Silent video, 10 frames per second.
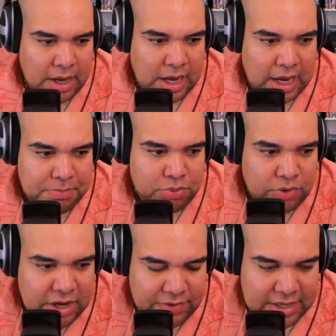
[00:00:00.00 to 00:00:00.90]
Uh,
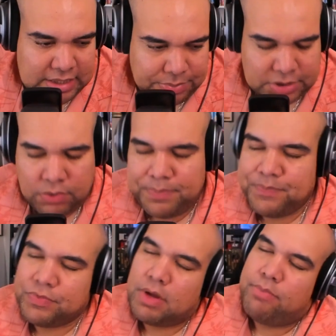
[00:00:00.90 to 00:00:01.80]
previous episode,
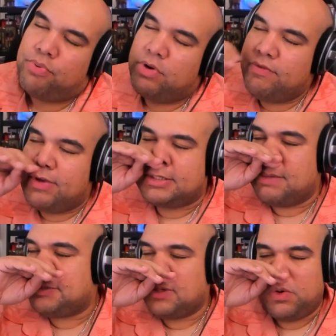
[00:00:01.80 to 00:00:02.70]
previous
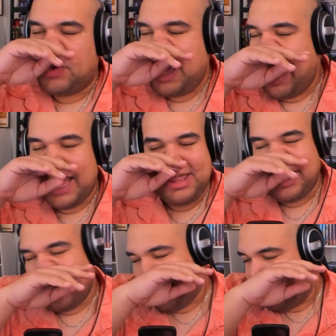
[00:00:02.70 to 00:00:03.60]
episode, we had
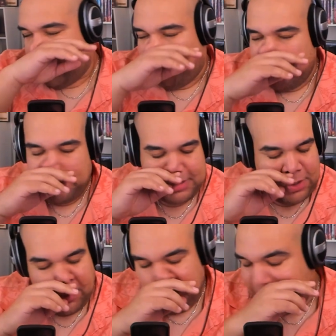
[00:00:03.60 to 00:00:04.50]
the golf
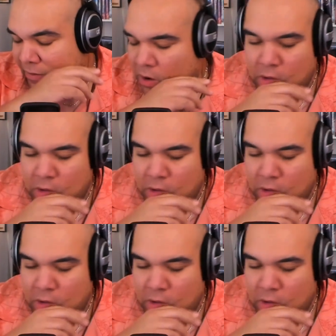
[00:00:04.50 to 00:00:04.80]
episode